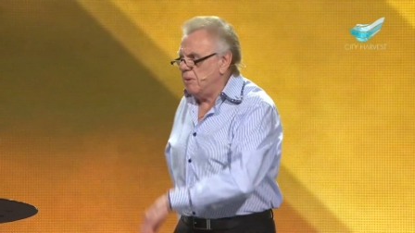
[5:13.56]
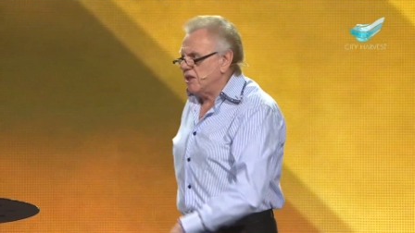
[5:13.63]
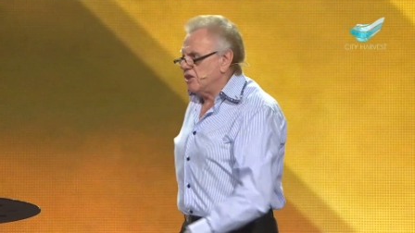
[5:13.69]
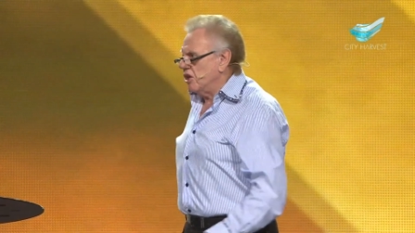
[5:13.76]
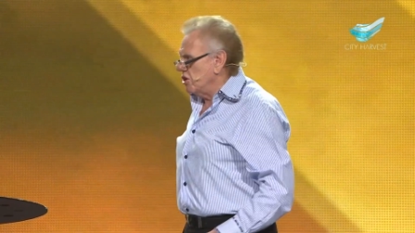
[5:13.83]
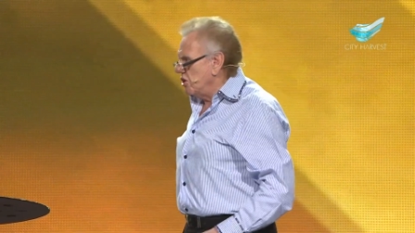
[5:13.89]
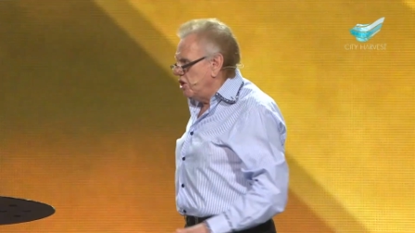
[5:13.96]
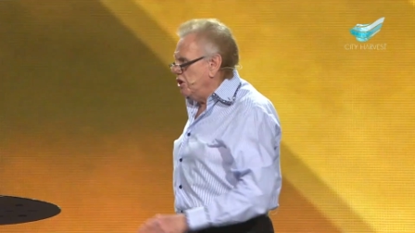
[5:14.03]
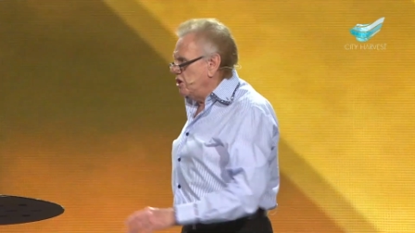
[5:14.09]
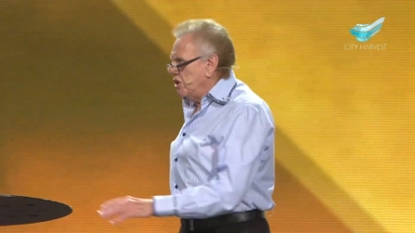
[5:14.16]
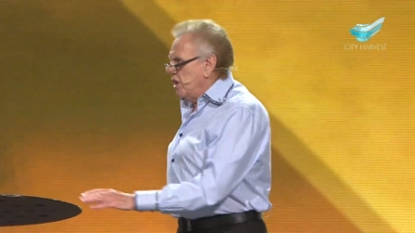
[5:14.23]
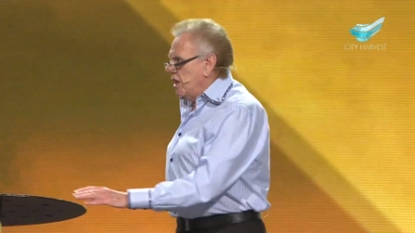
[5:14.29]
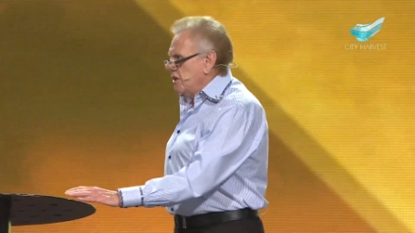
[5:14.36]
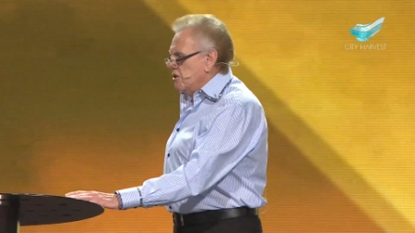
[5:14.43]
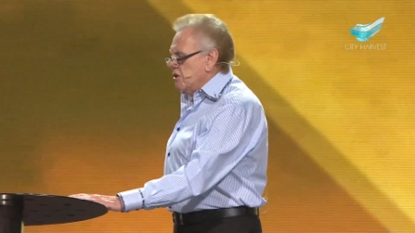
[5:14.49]
about the good
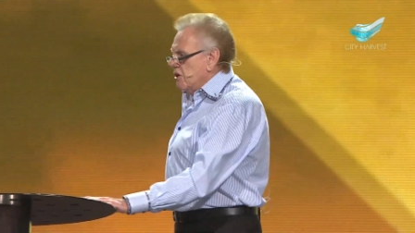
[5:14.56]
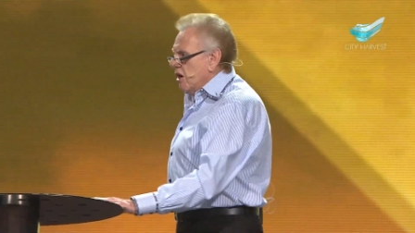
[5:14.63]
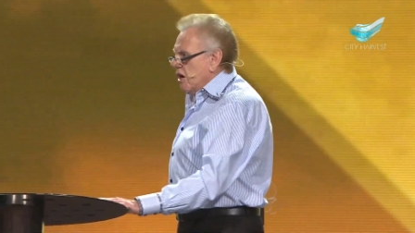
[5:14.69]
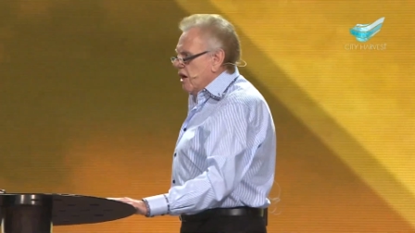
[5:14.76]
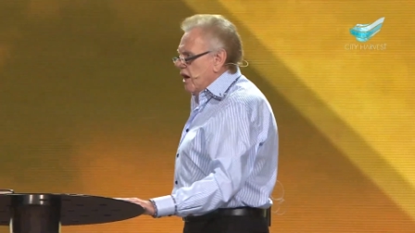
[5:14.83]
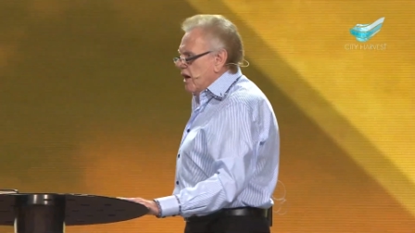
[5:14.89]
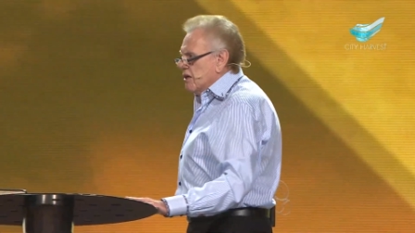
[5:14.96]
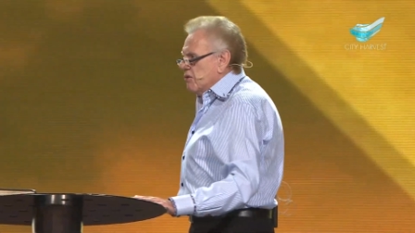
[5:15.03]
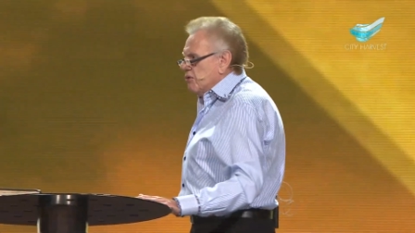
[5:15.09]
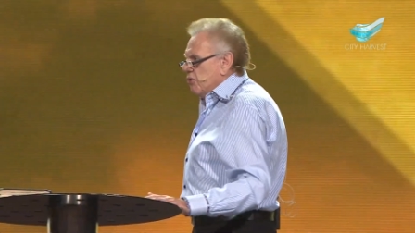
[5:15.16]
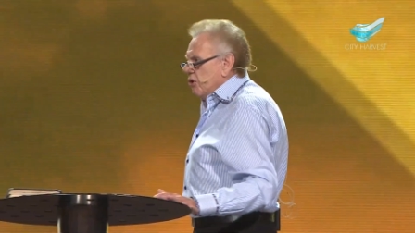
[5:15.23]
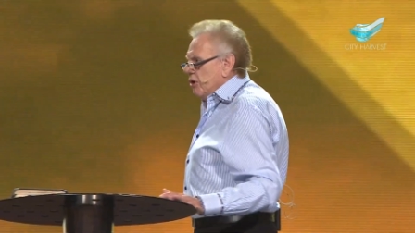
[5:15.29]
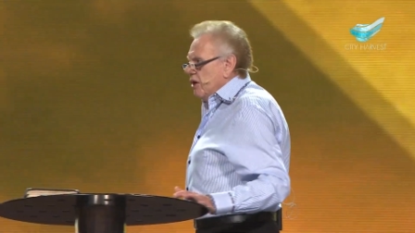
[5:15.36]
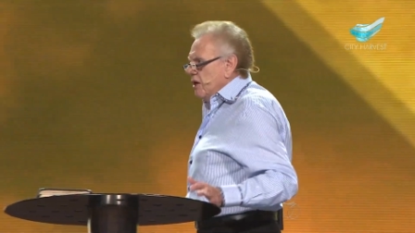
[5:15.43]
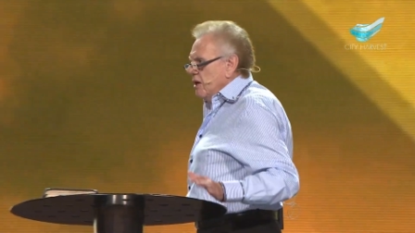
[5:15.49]
things that God has
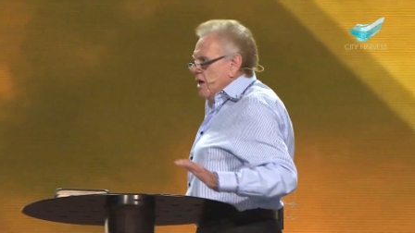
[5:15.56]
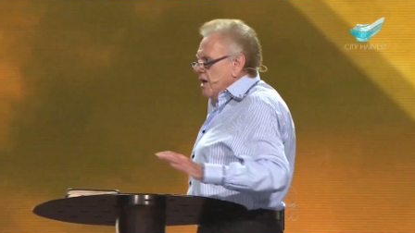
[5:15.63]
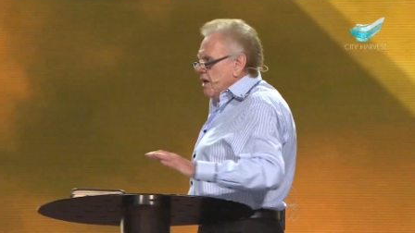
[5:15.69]
for you,